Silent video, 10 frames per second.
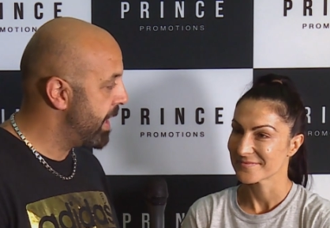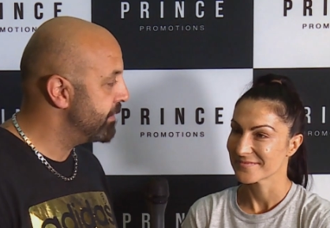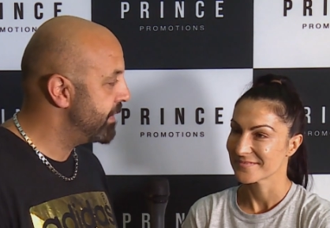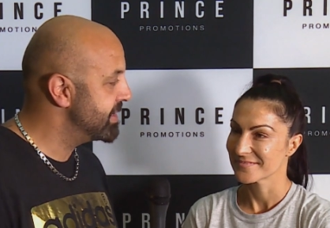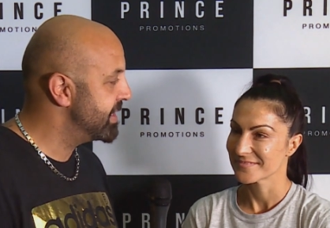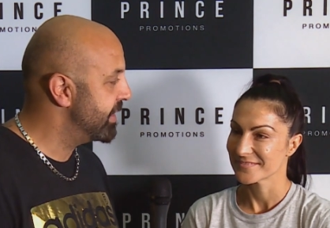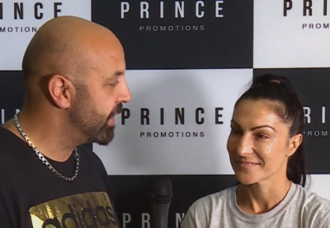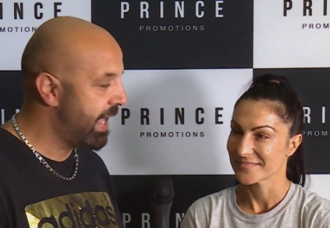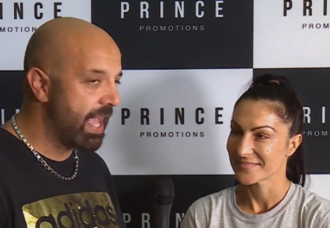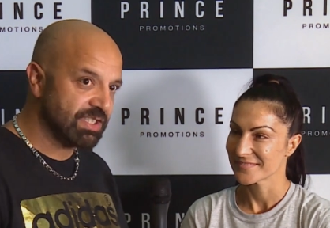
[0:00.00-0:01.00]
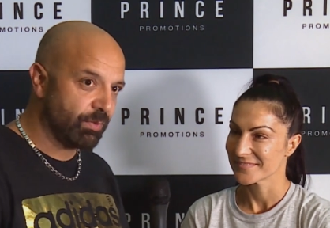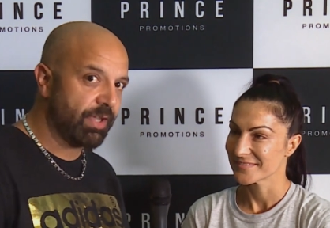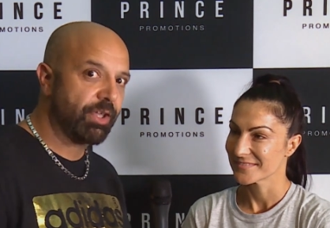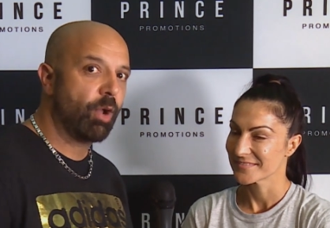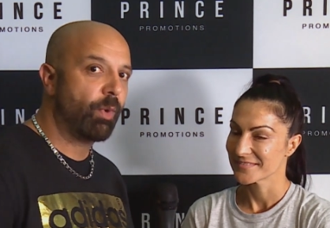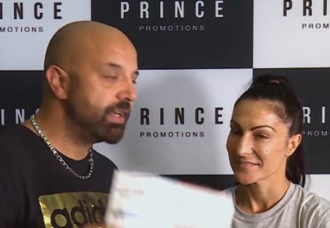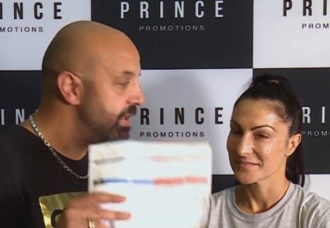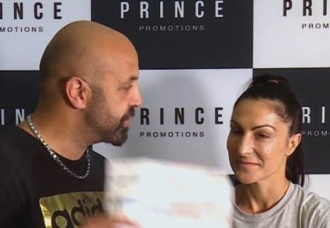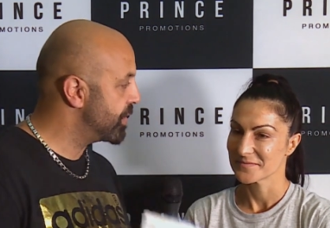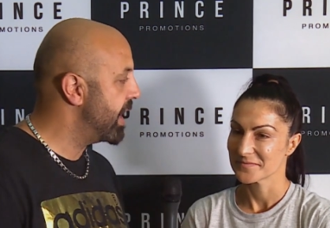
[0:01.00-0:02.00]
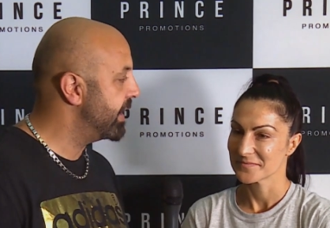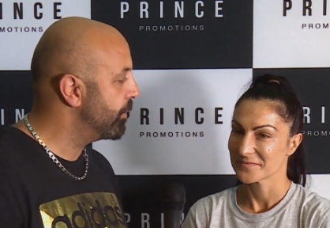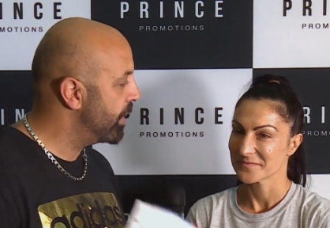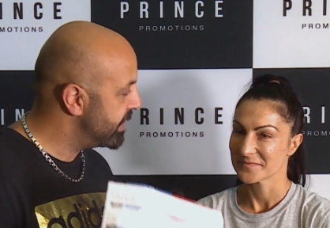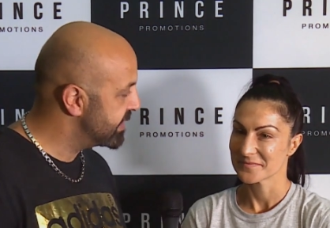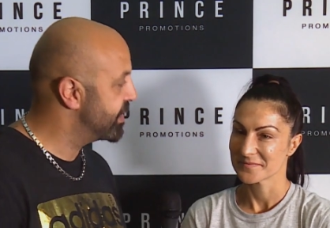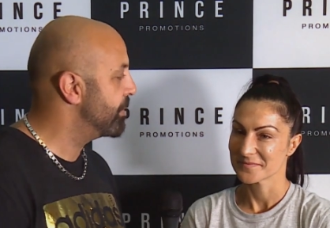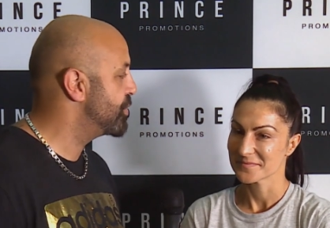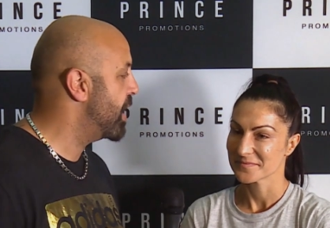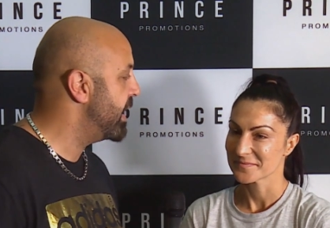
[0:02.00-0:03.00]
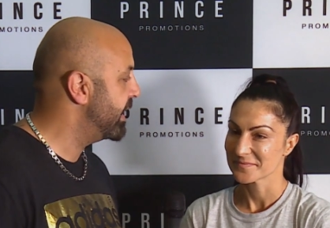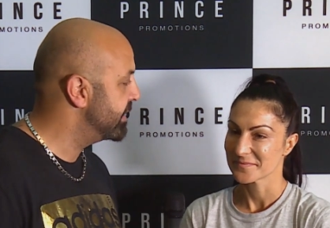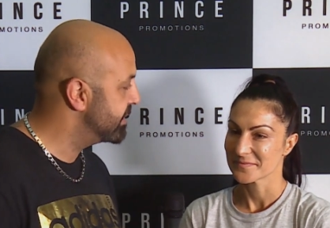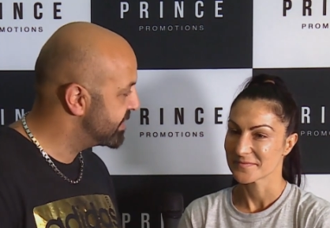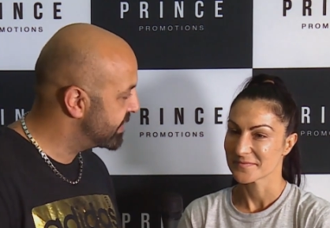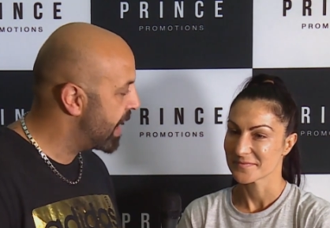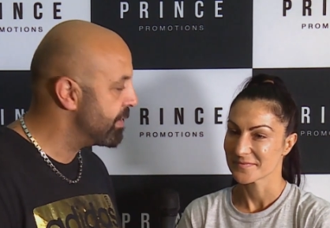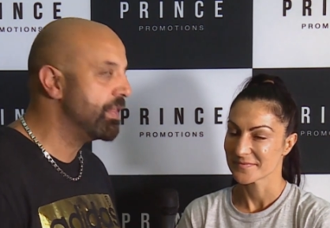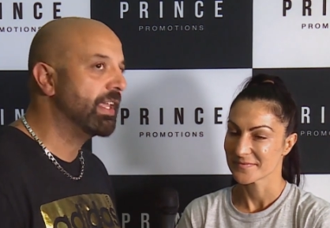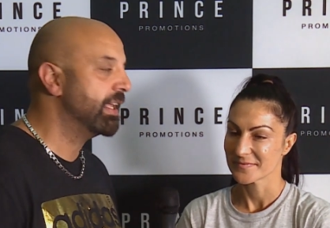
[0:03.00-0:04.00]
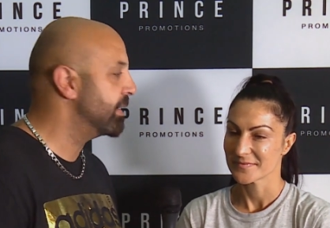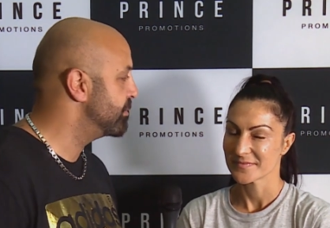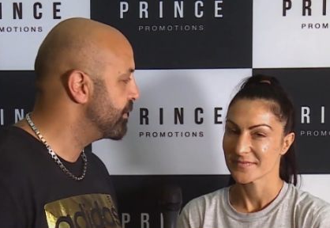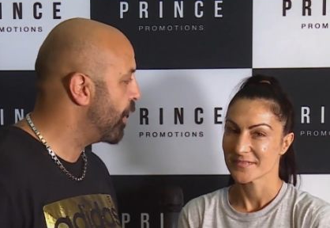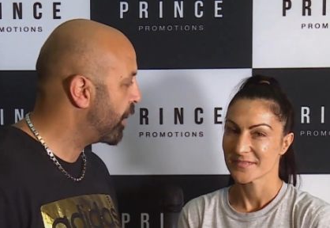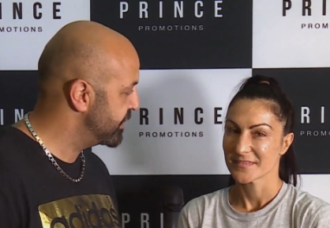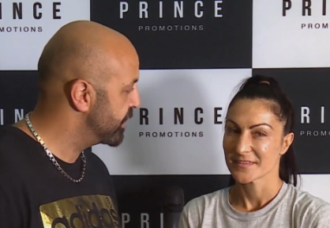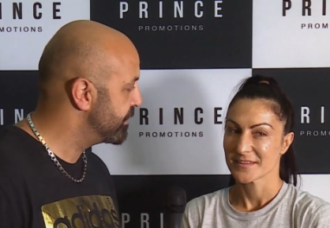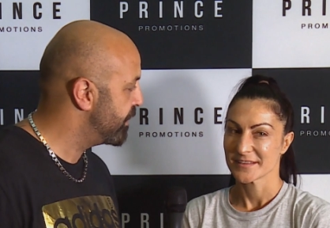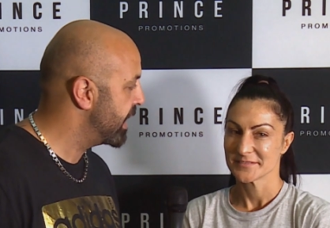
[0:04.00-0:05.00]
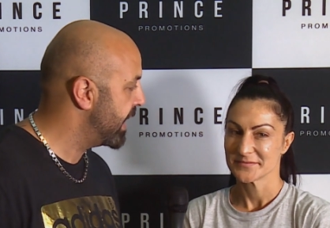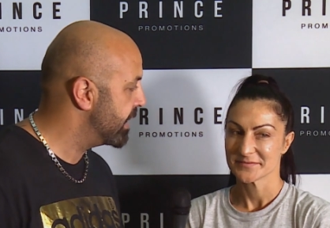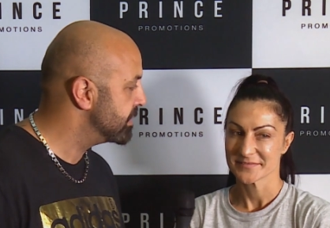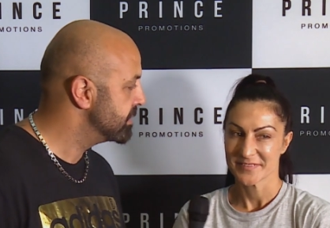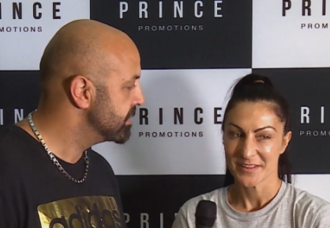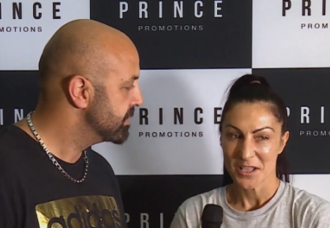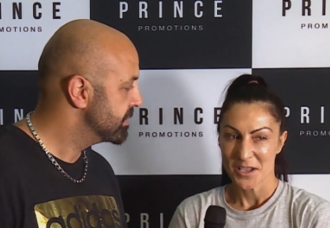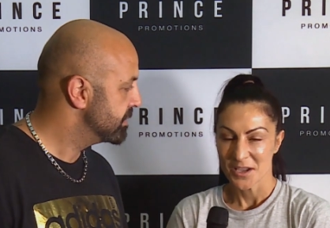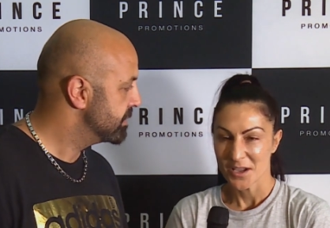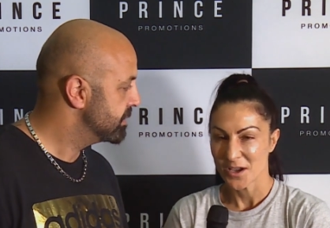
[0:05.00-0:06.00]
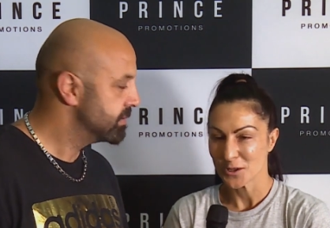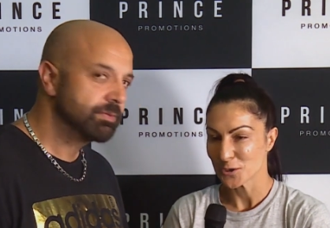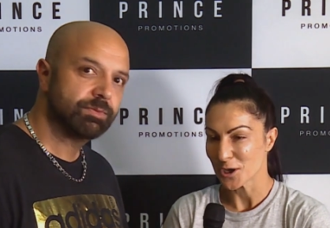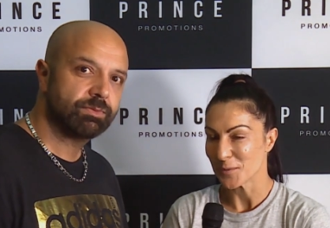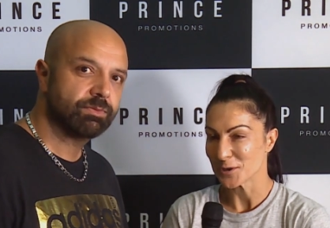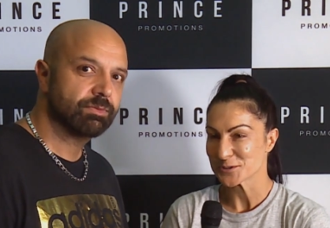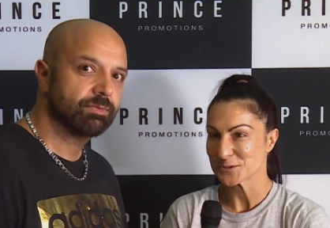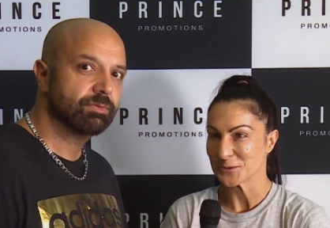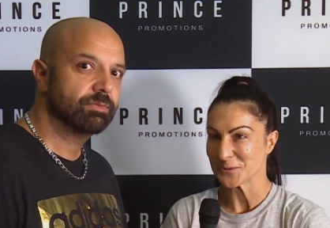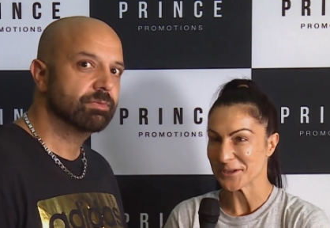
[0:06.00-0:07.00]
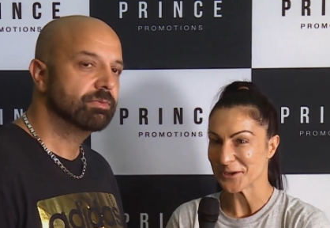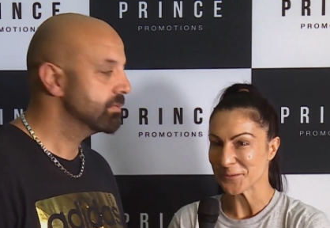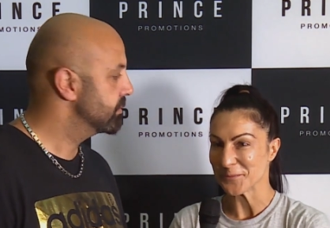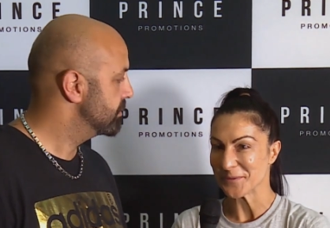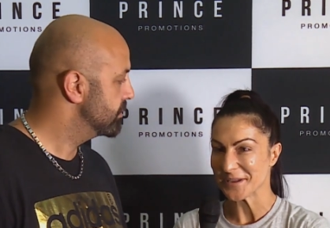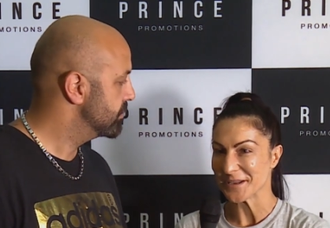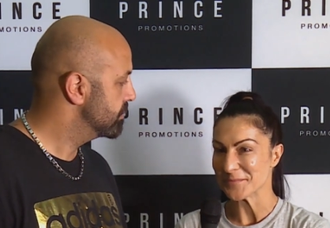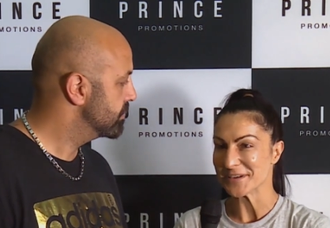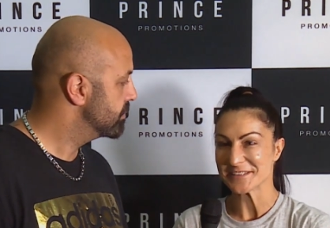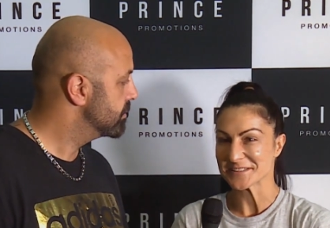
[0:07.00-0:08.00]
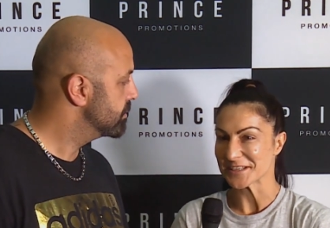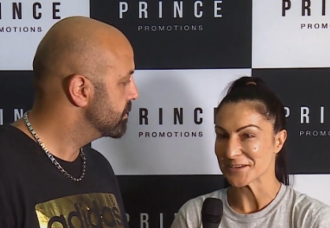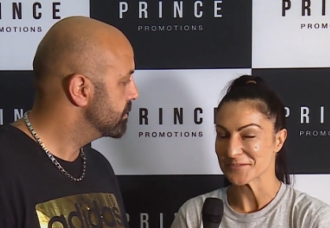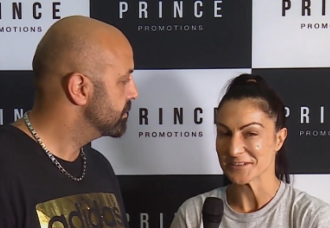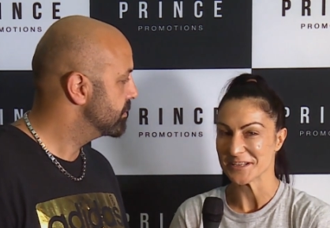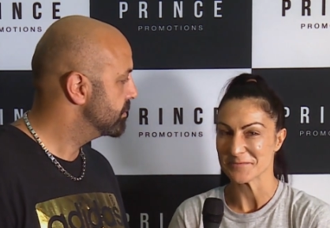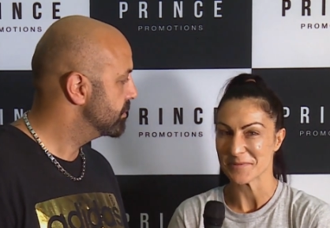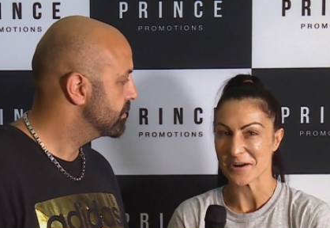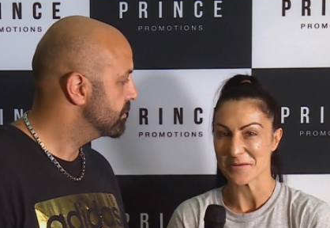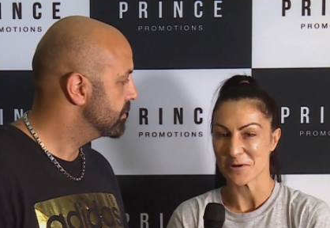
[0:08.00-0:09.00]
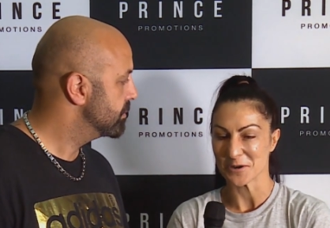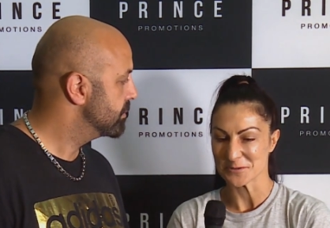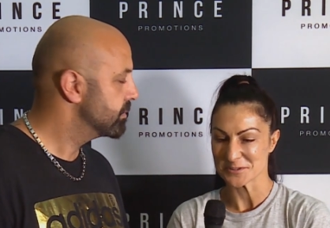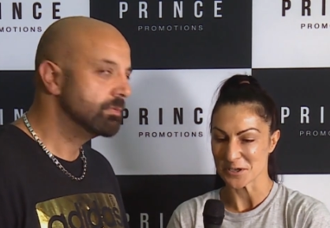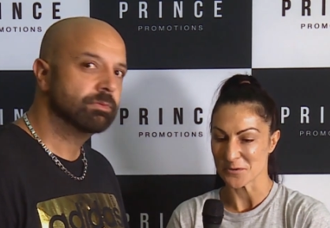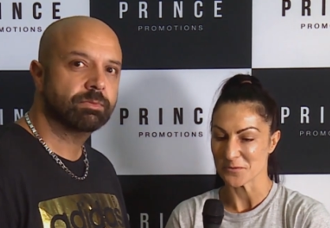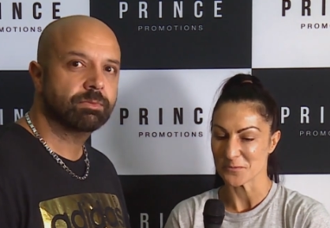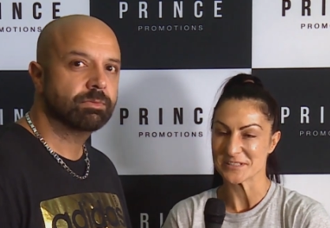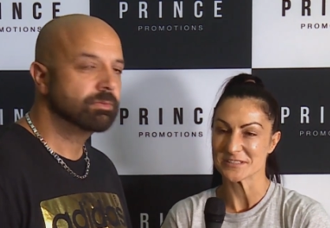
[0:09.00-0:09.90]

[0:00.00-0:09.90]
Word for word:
Speaker 1: main eventer? Like, how's the week go? When do you train? When do you stop training and start thinking and focusing on the fight ahead?
Speaker 2: Uh, look, I'm old school, you know, uh, me, Steve, and, and, Barry Michael, so we,